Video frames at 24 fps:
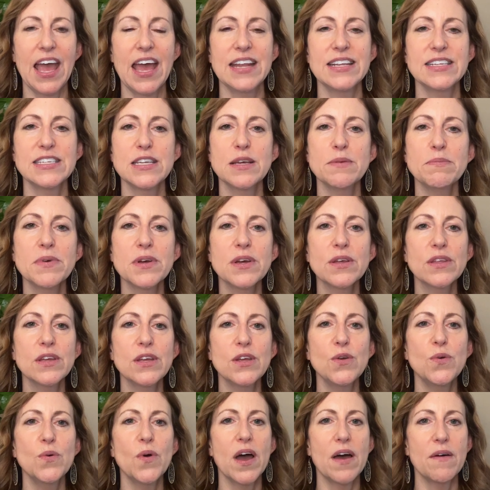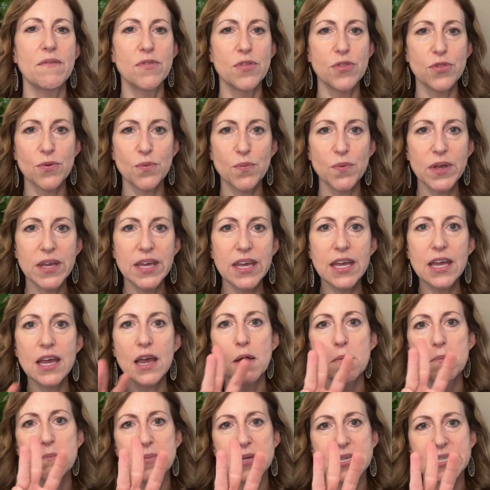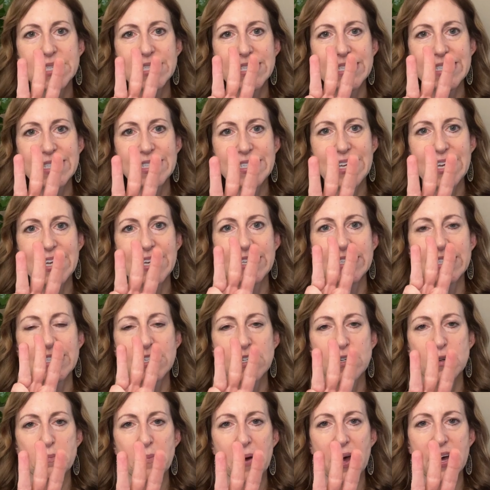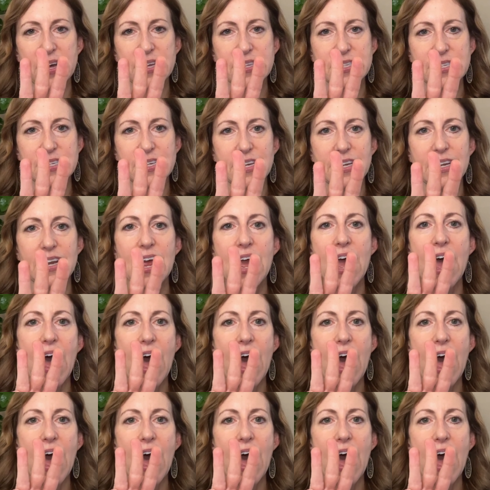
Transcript: and typically you will have 3 business days to deposit